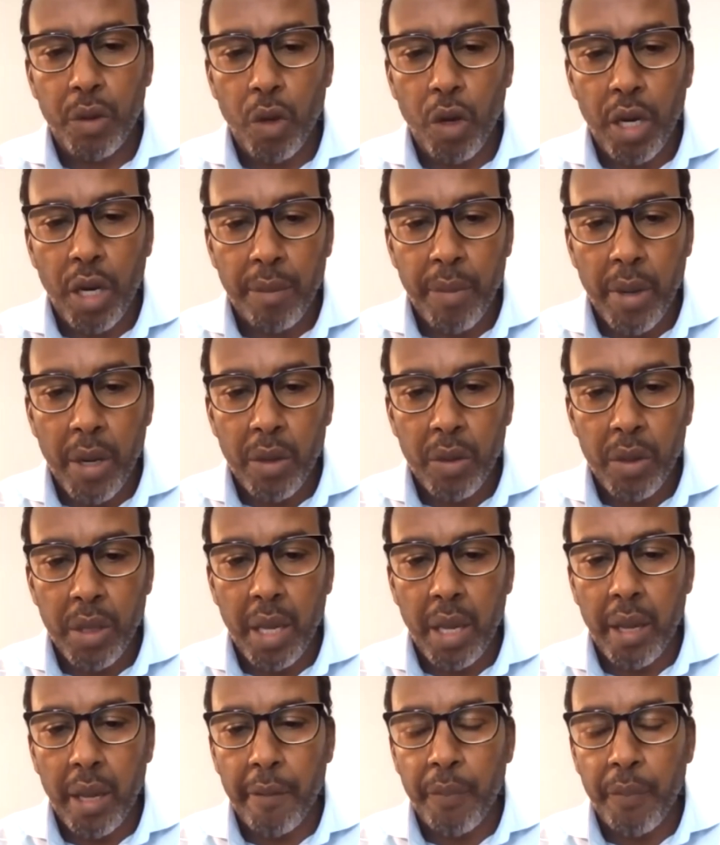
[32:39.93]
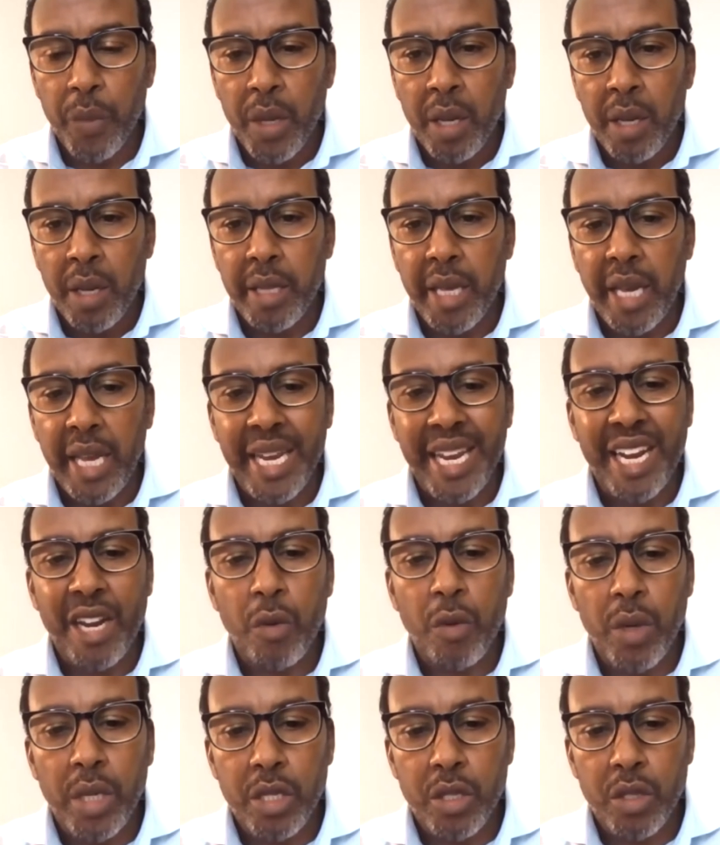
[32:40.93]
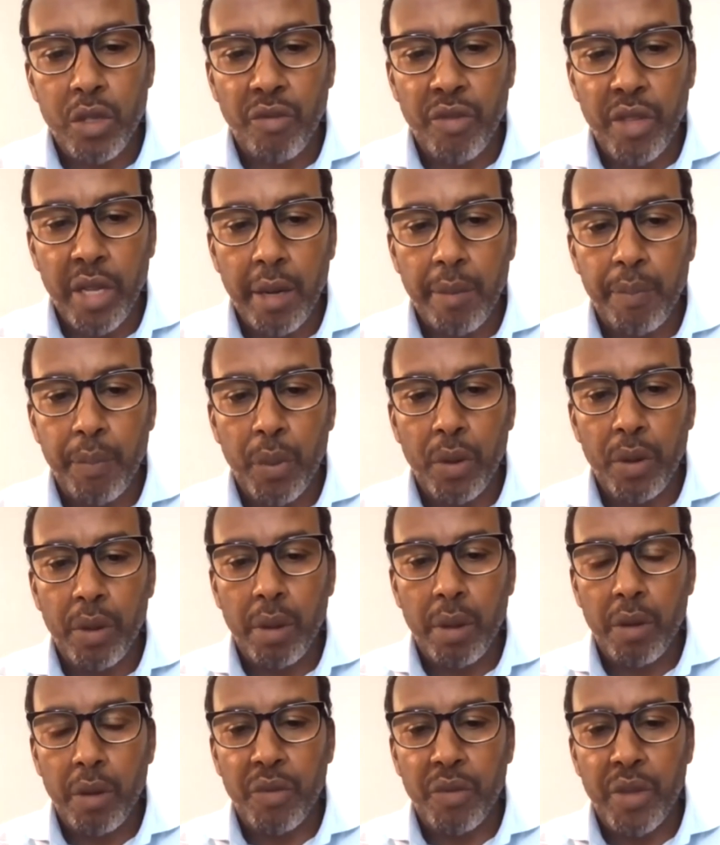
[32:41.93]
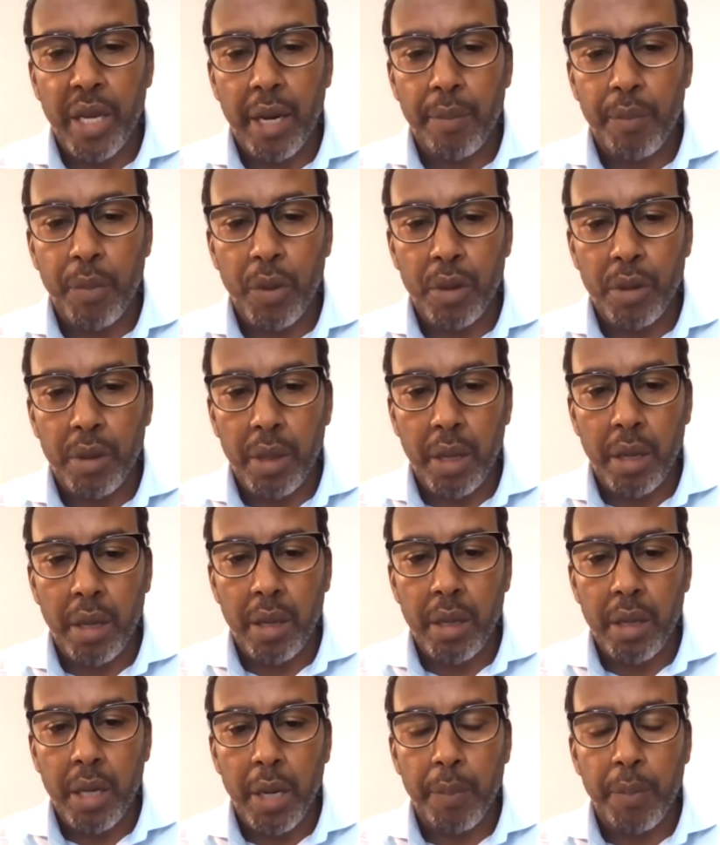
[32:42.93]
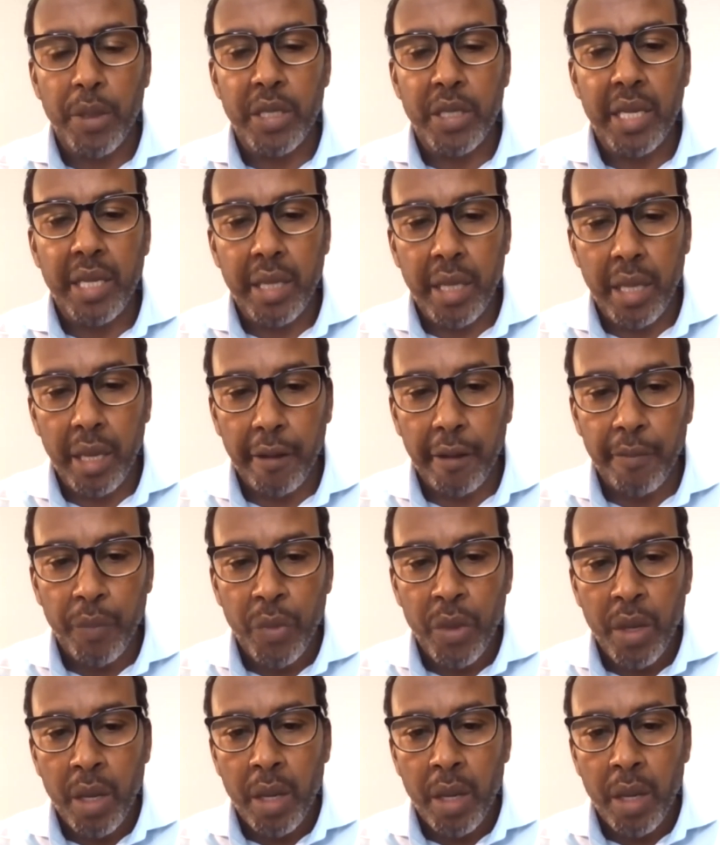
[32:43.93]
talked about, the inadequacies of the report in representing,